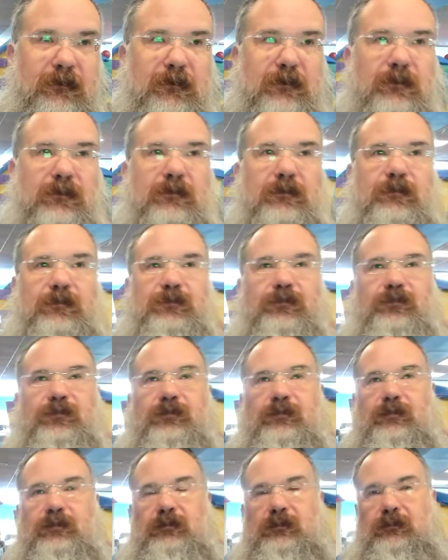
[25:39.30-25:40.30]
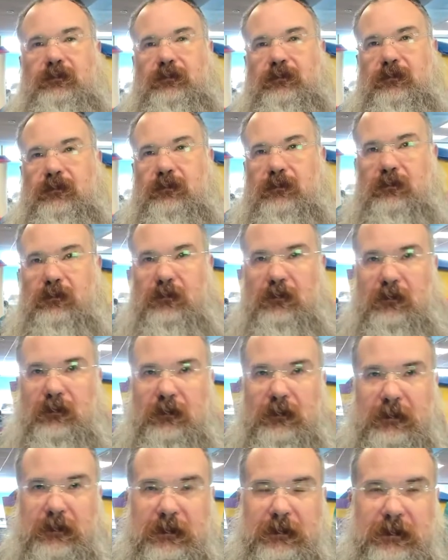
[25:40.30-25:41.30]
But at that point, that was the
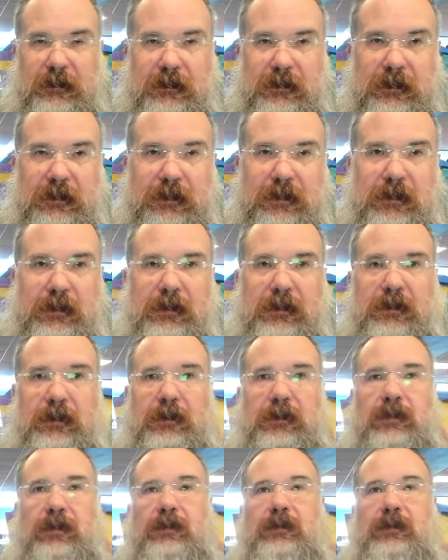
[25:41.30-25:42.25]
choice to make.